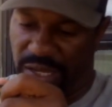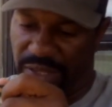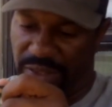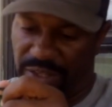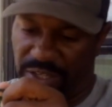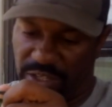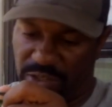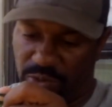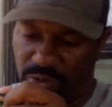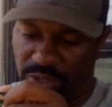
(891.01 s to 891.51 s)

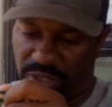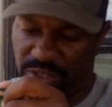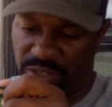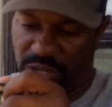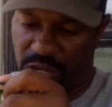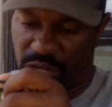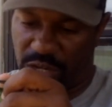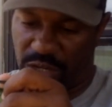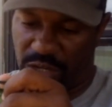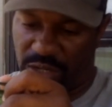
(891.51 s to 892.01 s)
This one is
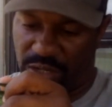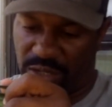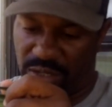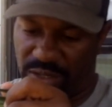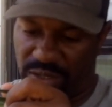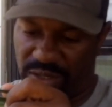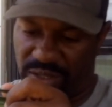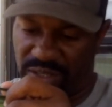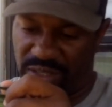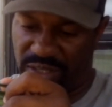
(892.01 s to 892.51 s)
called
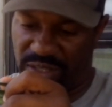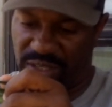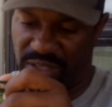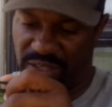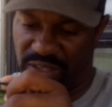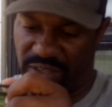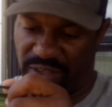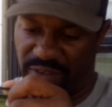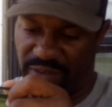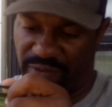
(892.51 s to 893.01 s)

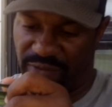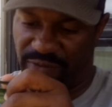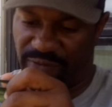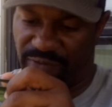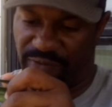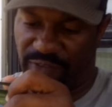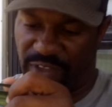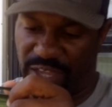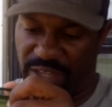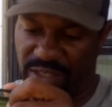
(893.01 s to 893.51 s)

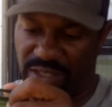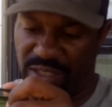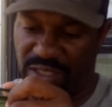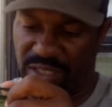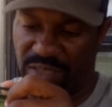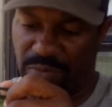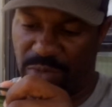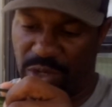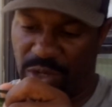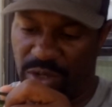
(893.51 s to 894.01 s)

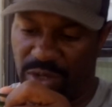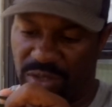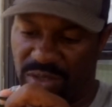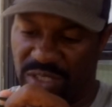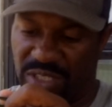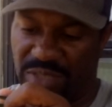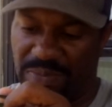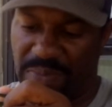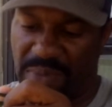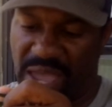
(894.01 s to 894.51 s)
Fantasmal
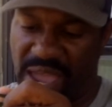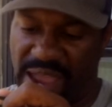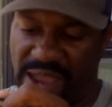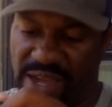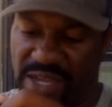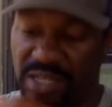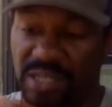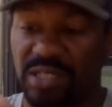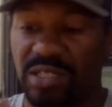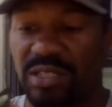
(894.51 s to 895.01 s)

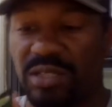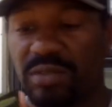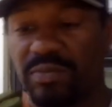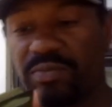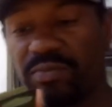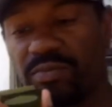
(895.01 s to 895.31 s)
Smash.